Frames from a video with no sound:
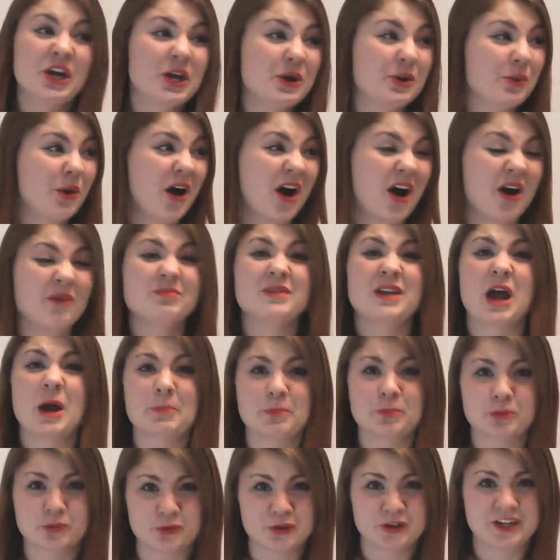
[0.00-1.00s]
who are
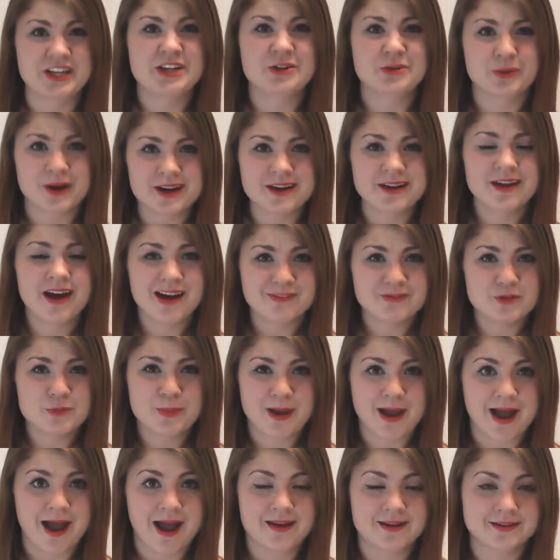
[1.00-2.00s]
a pretty great cover
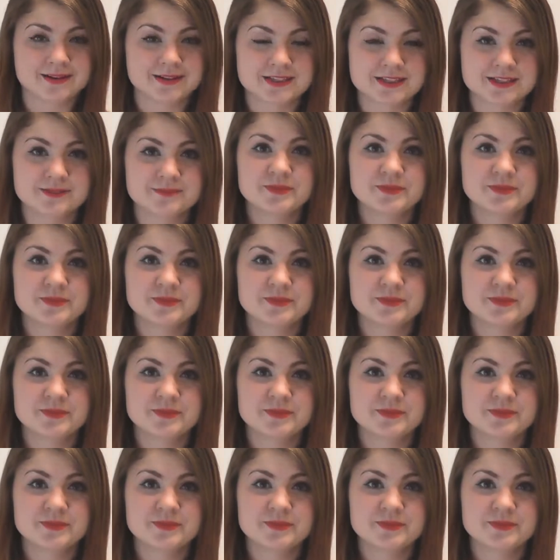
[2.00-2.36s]
band.